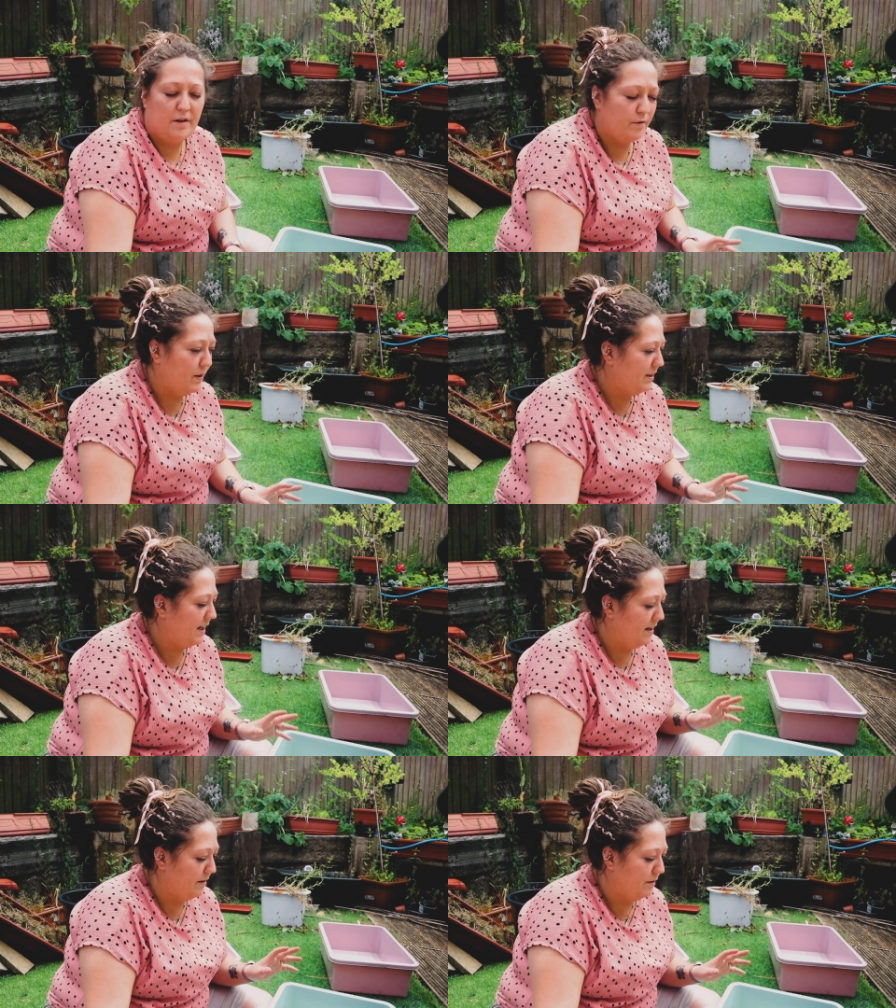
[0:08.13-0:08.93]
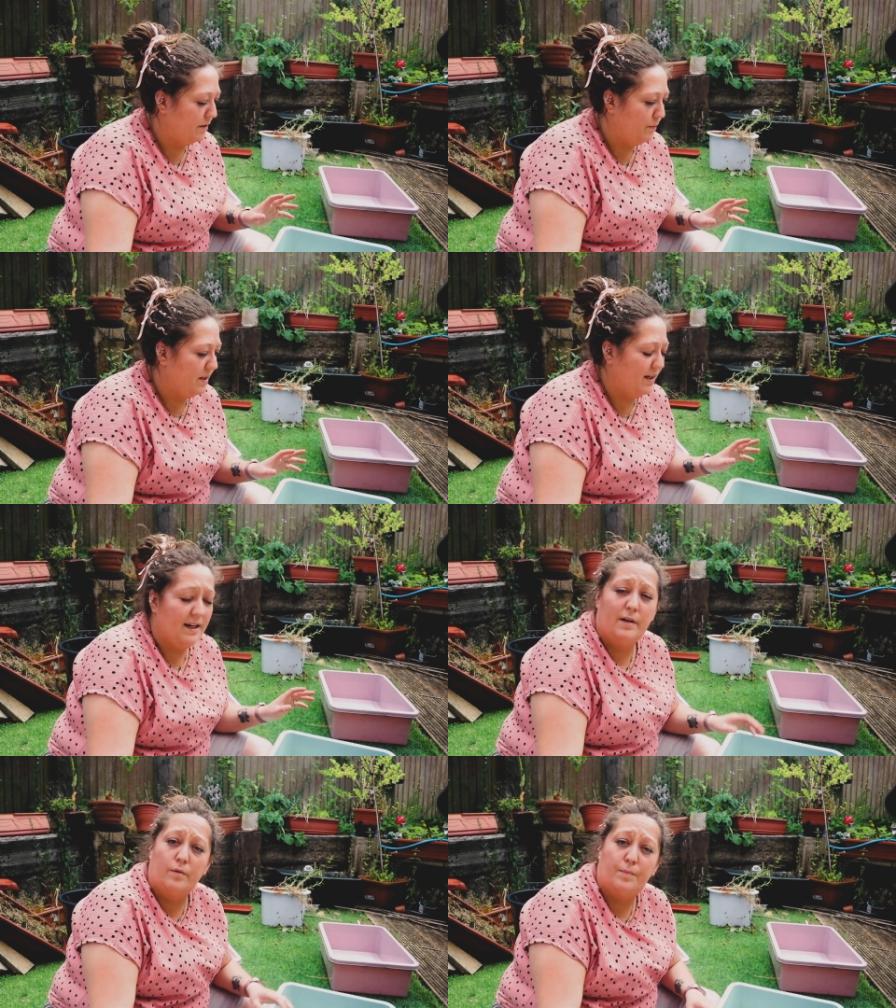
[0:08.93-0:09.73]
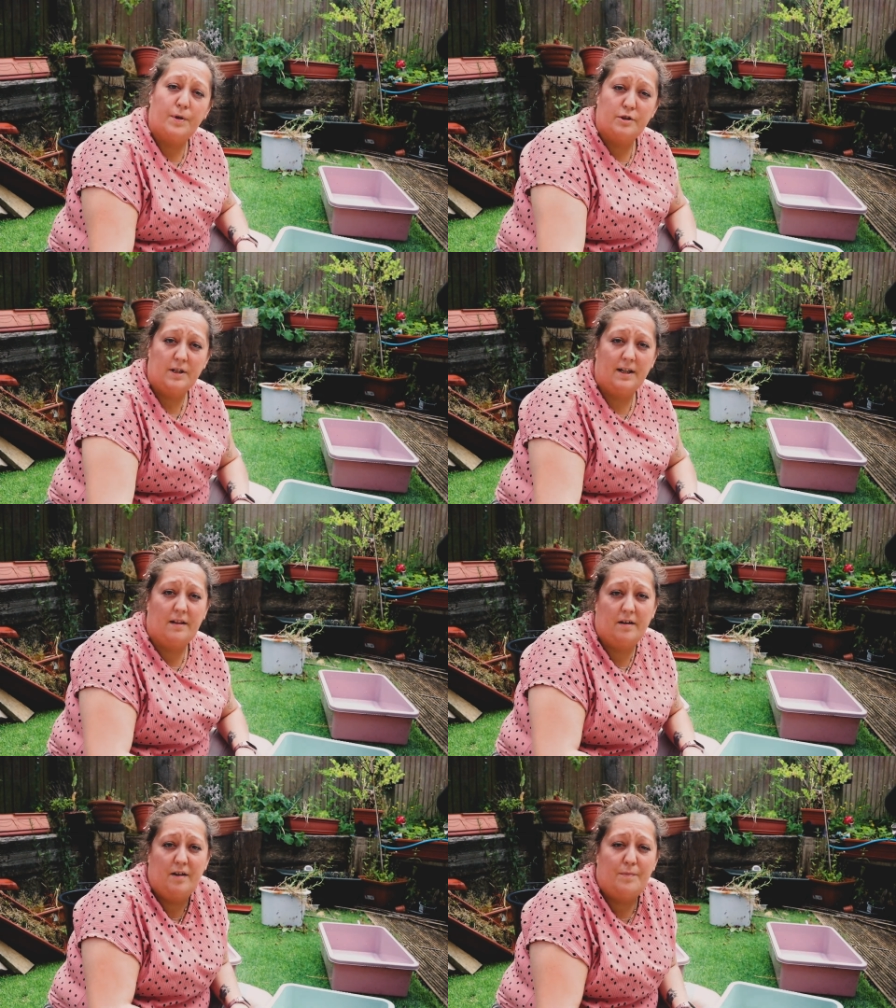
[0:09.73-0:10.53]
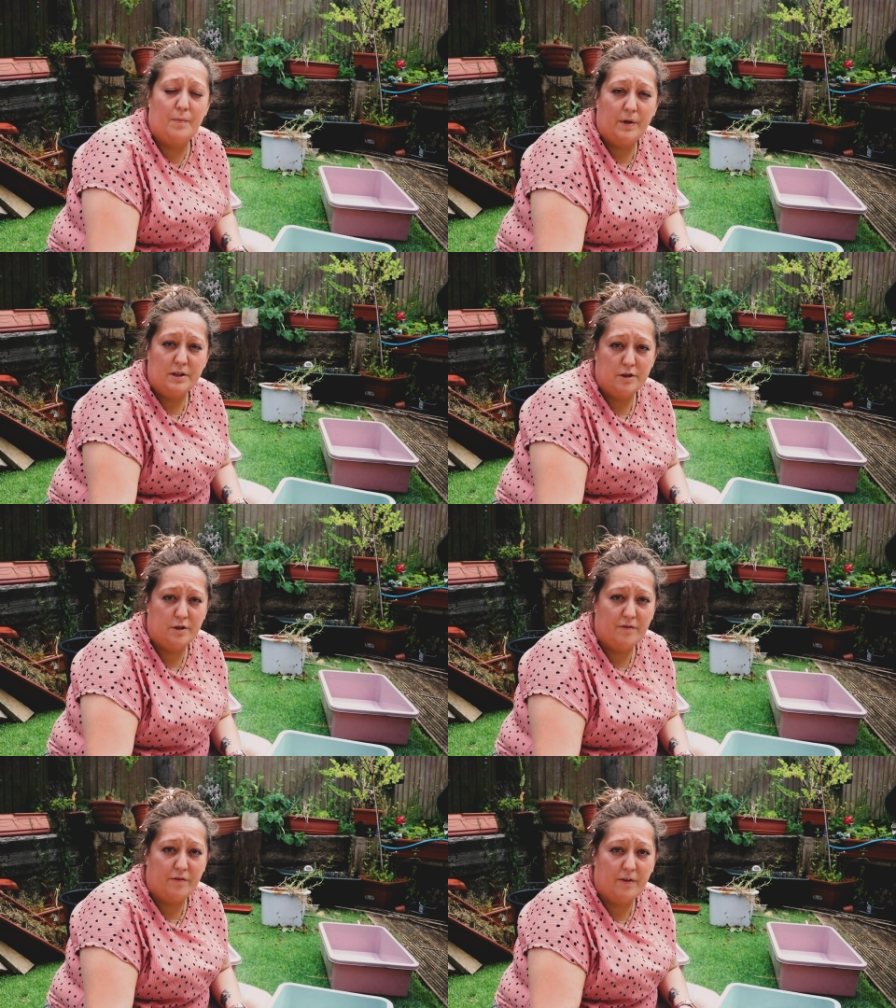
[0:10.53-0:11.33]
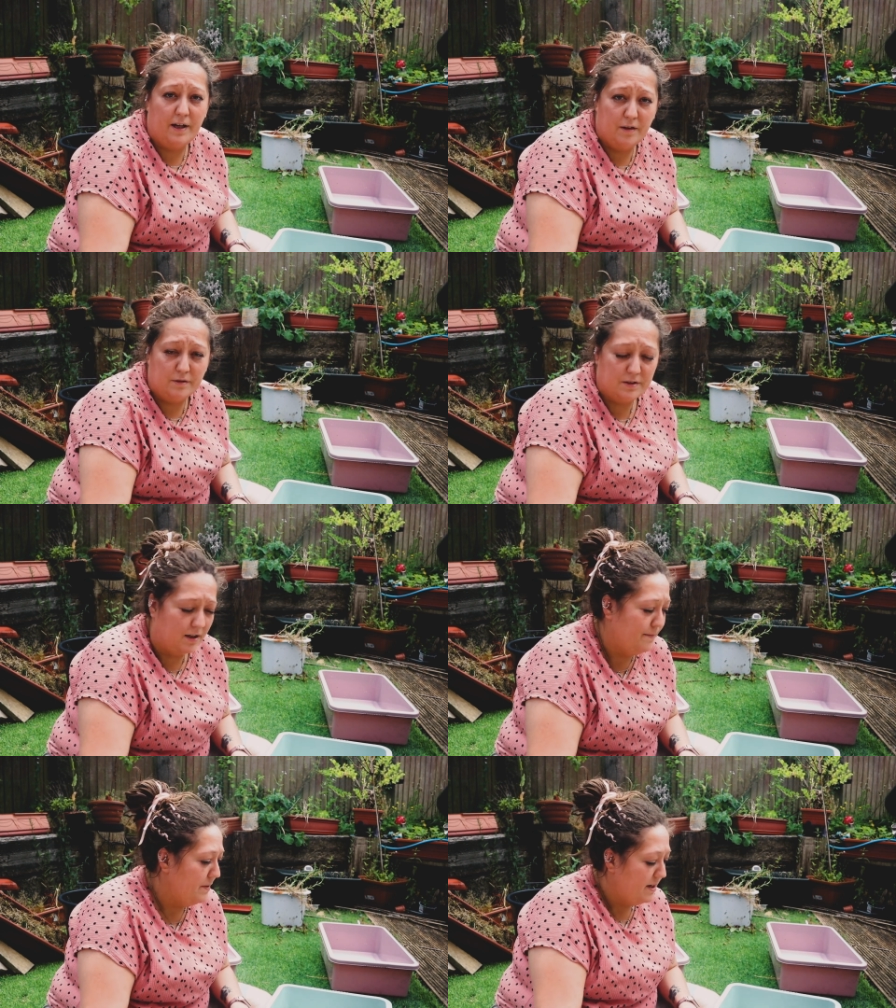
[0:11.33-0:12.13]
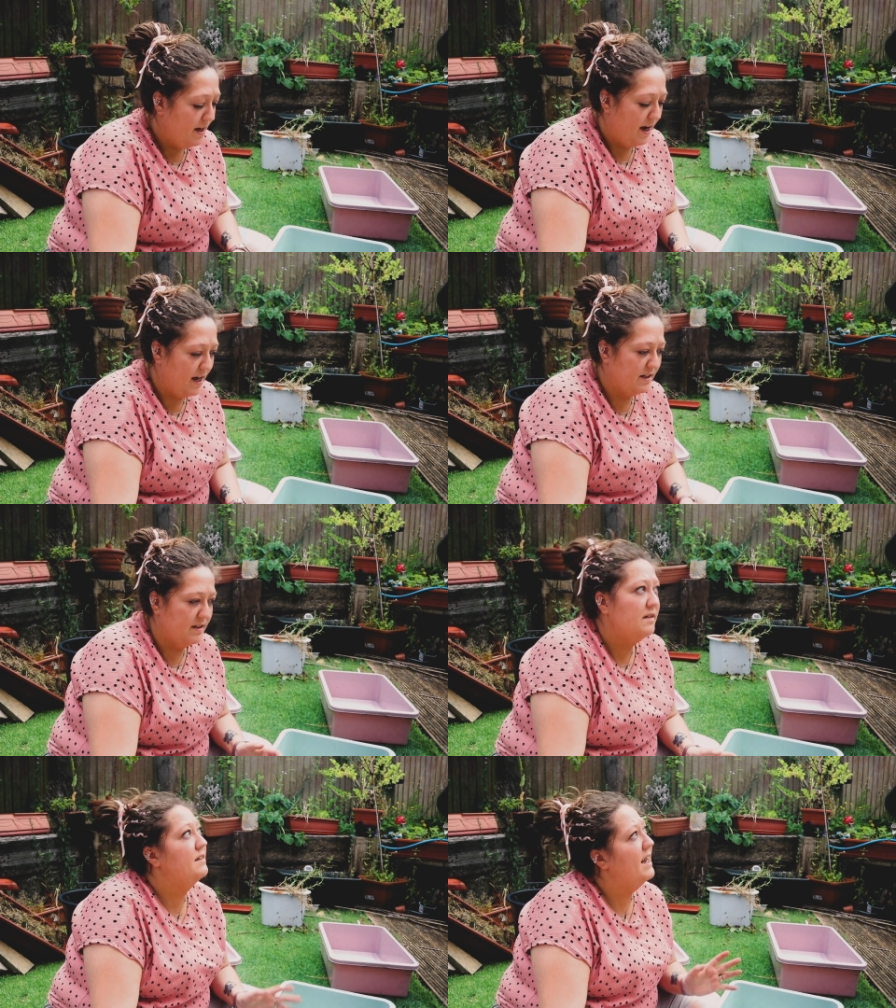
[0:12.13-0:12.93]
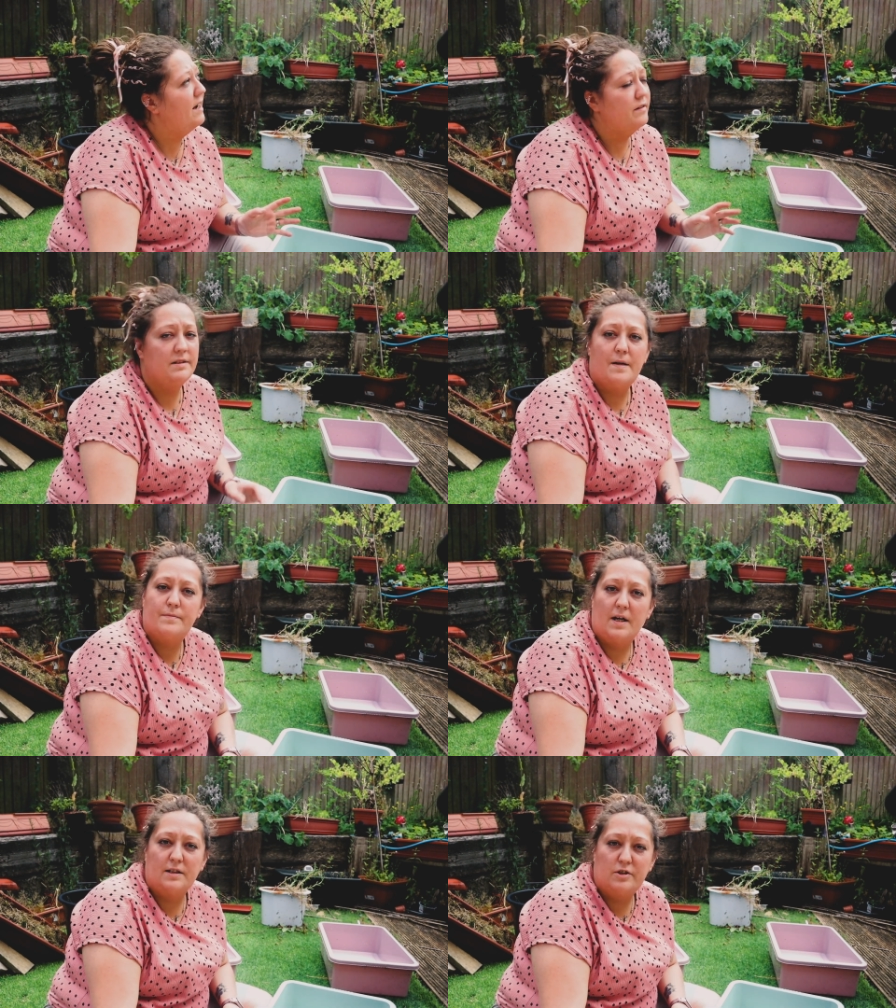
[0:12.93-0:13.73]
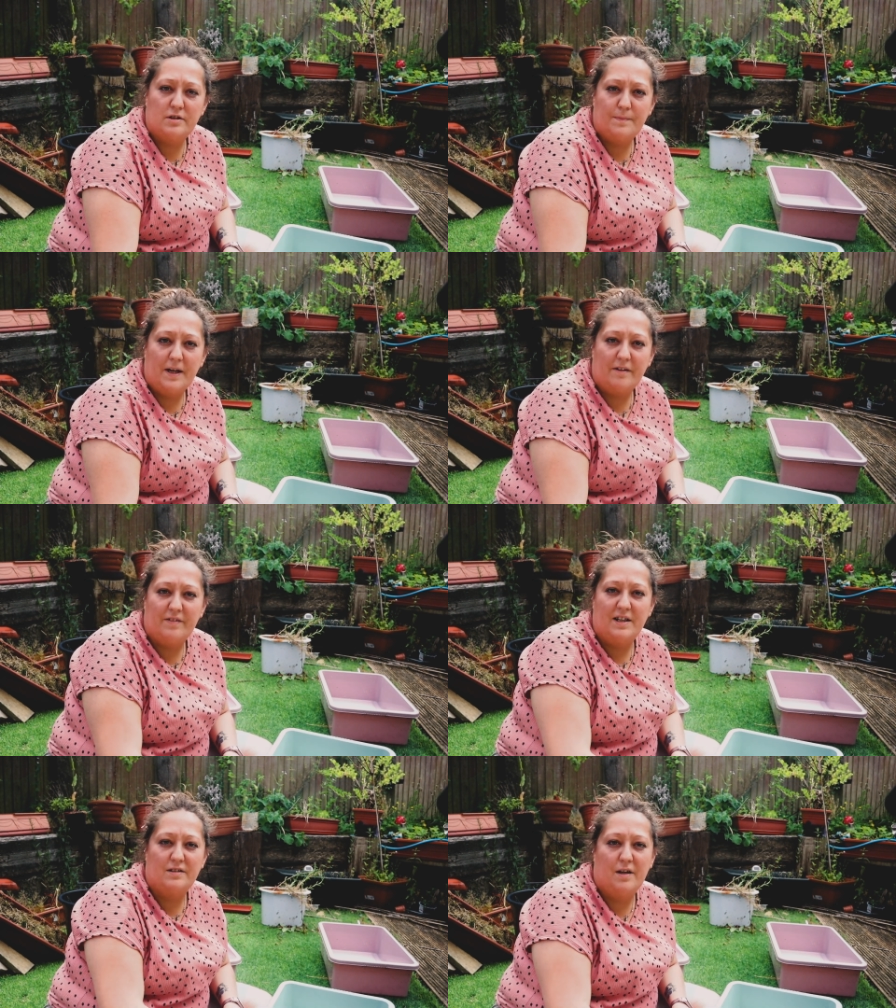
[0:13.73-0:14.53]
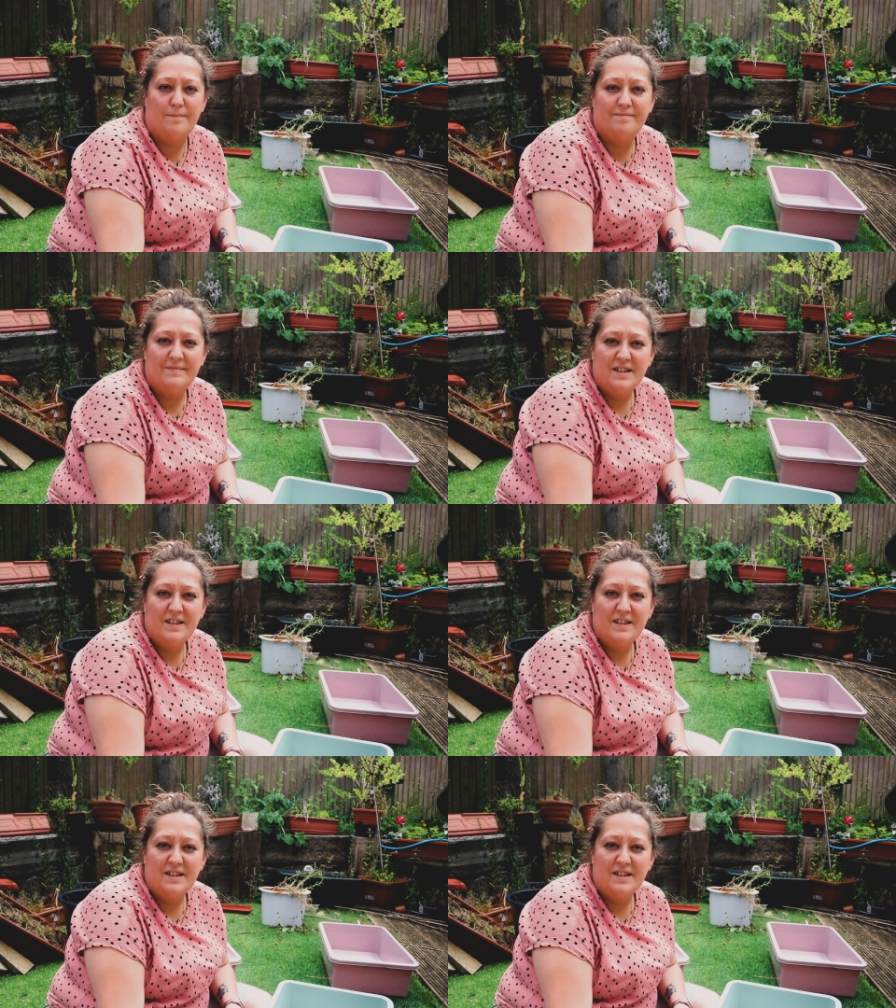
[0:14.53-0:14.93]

I thought I'd get on with a little project that I've been wanting to do for a long time, and now seems like just about the right time.